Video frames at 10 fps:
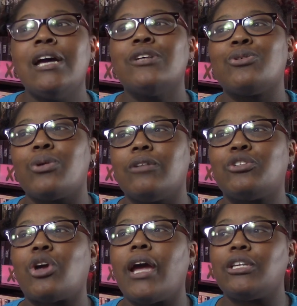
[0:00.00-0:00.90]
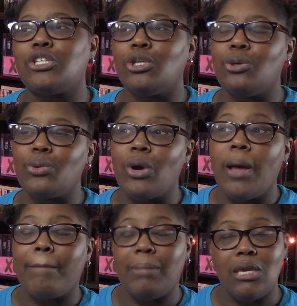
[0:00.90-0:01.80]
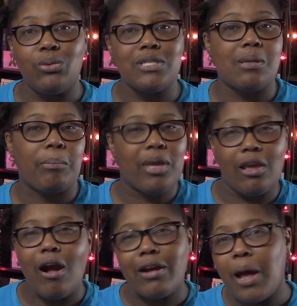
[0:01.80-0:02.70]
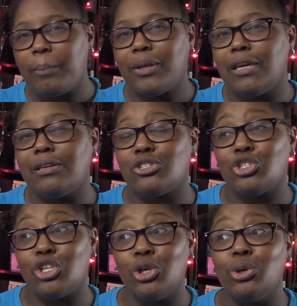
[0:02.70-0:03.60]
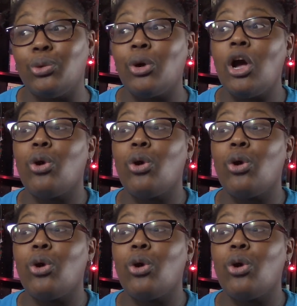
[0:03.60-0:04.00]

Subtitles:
sort of trying to meet with some PR companies to